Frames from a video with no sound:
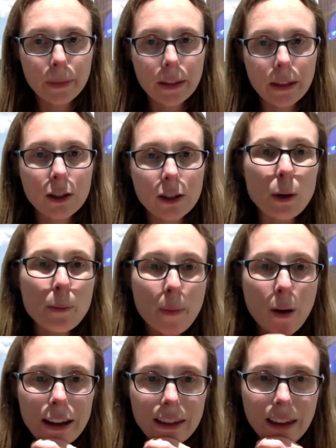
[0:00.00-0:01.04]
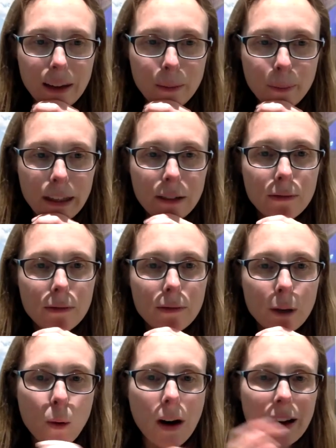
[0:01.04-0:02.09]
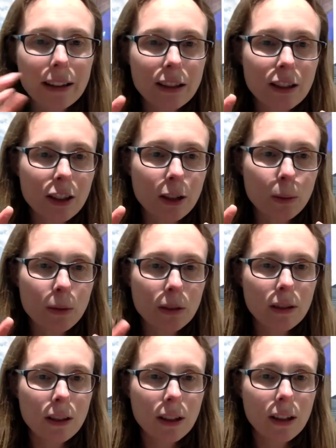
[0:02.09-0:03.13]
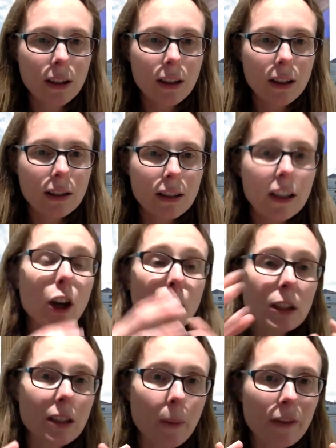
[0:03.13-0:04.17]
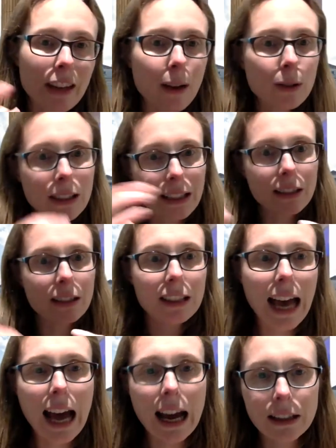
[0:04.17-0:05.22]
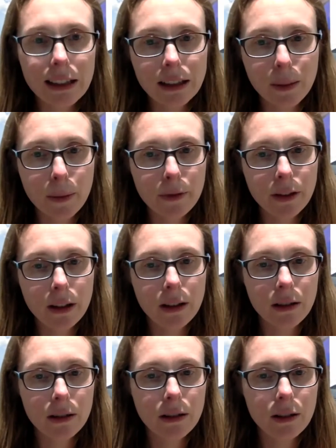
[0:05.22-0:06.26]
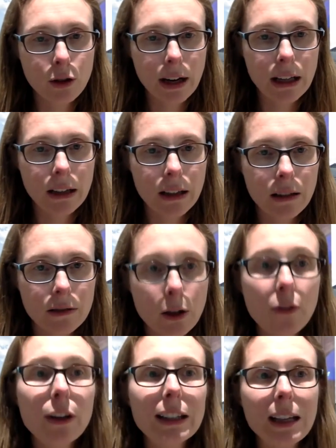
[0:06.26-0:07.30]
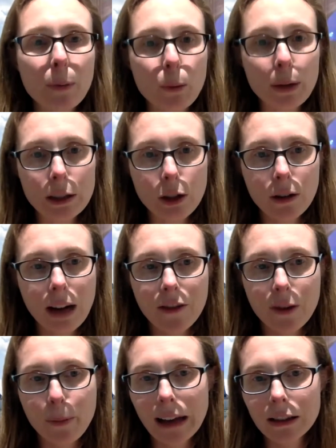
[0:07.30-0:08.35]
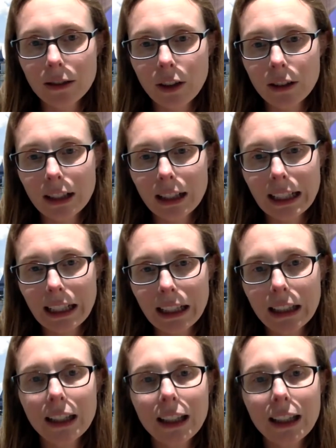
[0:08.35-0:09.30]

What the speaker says: So you might then be required to go to some of the outstations to access some of the training. So, for example, we don't have a balance function clinic